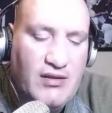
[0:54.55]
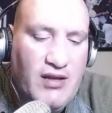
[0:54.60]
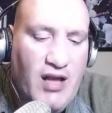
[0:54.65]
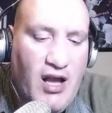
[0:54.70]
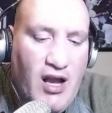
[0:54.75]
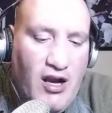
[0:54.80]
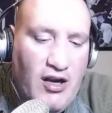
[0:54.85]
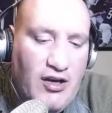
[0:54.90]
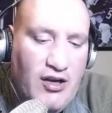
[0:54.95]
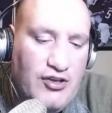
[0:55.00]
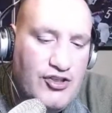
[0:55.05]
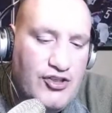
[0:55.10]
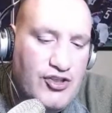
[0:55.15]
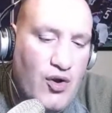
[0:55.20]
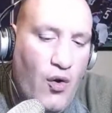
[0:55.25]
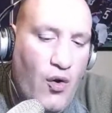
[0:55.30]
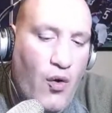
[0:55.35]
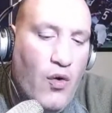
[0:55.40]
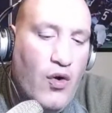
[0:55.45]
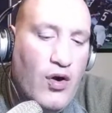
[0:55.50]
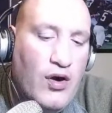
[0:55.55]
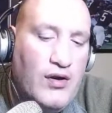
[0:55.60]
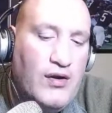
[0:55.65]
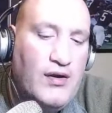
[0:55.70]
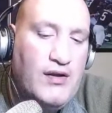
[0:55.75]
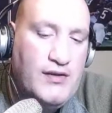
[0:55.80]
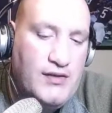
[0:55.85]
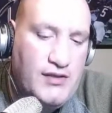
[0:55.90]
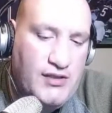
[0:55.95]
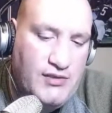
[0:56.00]
large
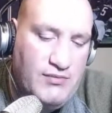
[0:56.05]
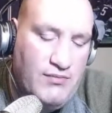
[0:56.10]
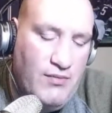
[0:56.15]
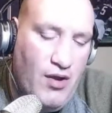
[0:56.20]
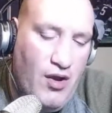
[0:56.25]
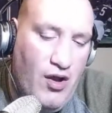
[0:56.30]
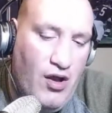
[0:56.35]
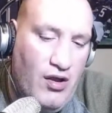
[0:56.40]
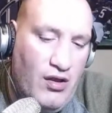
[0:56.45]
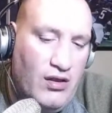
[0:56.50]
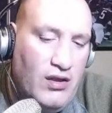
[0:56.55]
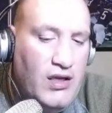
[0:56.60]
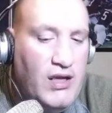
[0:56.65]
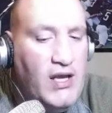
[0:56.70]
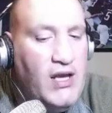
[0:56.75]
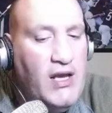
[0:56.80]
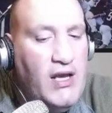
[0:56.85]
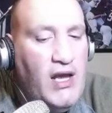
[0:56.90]
or small.